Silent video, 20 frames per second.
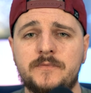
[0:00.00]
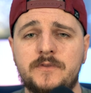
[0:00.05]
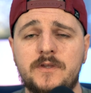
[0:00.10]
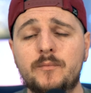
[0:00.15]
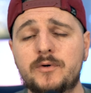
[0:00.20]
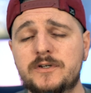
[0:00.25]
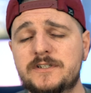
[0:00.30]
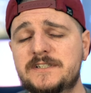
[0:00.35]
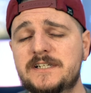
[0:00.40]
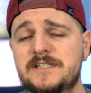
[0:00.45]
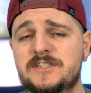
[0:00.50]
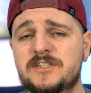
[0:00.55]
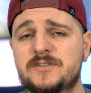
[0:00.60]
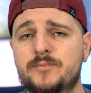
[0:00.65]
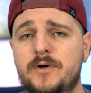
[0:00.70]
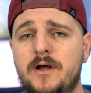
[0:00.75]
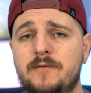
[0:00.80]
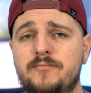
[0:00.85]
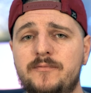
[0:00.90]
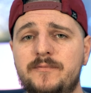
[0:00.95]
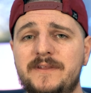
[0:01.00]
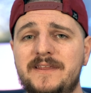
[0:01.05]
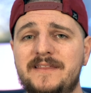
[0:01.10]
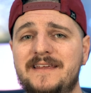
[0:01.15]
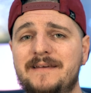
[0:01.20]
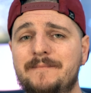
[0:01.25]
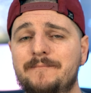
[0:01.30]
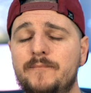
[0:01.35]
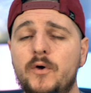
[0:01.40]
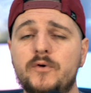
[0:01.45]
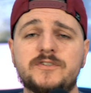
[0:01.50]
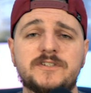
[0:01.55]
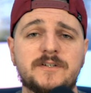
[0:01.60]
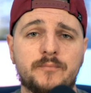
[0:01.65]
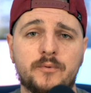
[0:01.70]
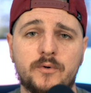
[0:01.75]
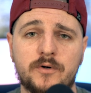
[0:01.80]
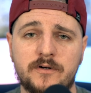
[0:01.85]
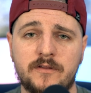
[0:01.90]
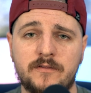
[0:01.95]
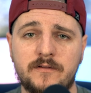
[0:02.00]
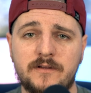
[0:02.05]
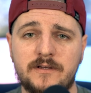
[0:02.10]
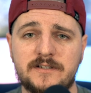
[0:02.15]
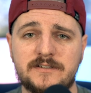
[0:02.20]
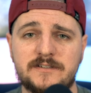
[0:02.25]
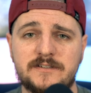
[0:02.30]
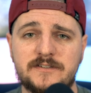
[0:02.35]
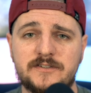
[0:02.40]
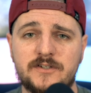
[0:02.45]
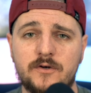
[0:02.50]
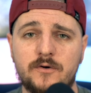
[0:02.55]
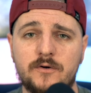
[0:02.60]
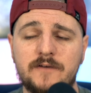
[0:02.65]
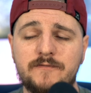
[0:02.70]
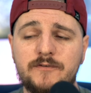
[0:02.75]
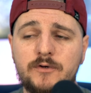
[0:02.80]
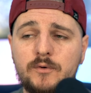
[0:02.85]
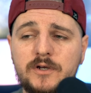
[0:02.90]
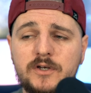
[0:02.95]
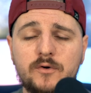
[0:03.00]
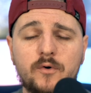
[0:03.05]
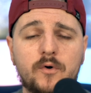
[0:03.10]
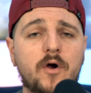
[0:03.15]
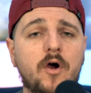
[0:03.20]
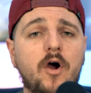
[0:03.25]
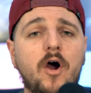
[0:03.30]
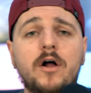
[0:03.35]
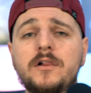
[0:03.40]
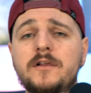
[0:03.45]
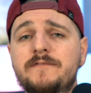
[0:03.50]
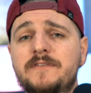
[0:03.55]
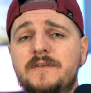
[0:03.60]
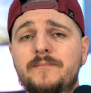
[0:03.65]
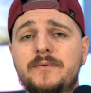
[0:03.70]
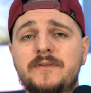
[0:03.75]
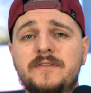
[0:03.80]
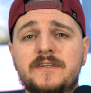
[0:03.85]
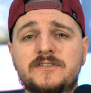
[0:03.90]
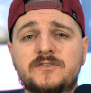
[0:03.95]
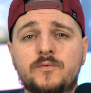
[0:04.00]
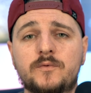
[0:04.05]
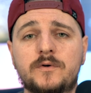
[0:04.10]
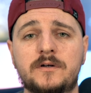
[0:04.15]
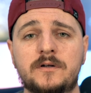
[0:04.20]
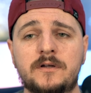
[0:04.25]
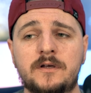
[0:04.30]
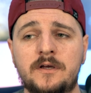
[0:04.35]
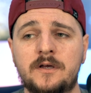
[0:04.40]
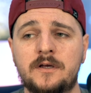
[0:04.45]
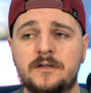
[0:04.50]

Number 6 is probably the most important on the list, so if you ignore all of them but this one,